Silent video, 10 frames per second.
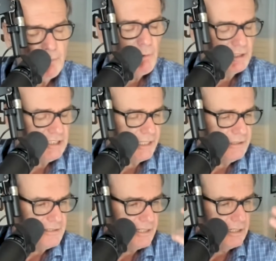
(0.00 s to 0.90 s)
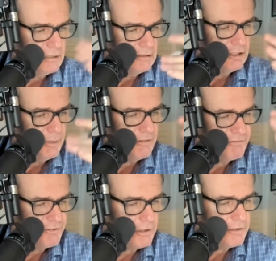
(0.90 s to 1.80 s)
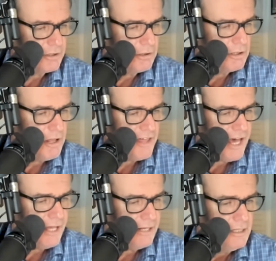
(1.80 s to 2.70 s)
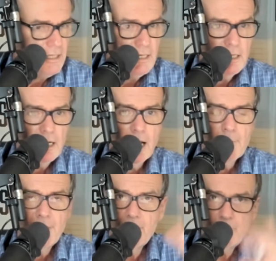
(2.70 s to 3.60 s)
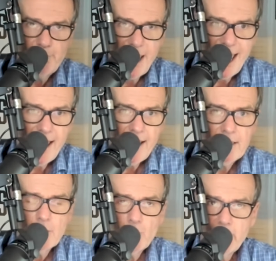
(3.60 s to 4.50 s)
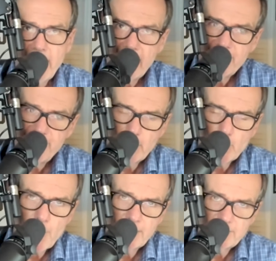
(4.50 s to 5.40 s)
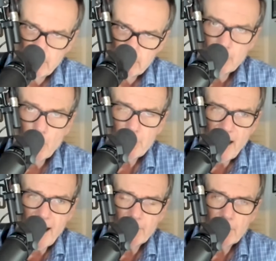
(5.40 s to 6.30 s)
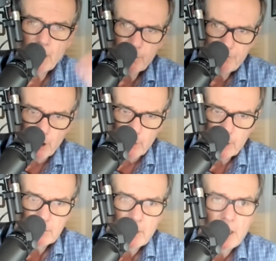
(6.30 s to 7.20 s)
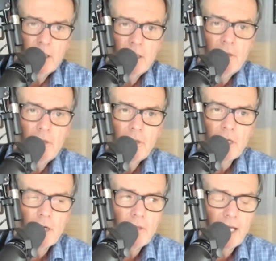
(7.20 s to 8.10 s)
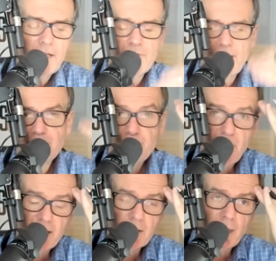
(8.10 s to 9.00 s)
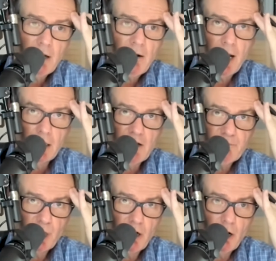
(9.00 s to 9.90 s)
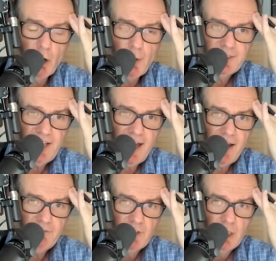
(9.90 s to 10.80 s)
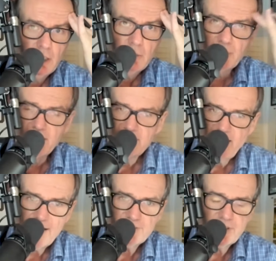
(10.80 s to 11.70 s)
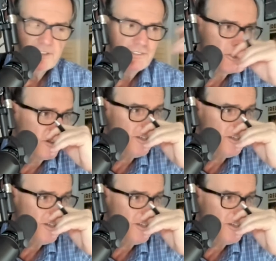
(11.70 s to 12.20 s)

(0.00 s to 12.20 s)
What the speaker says: I wish I did a little bit further and all that. But it was bad. We had a fair warning, so note that going forward. You know, like in retrospect, I'm like, all right, I love Burrow, always have, but this calf's a concern.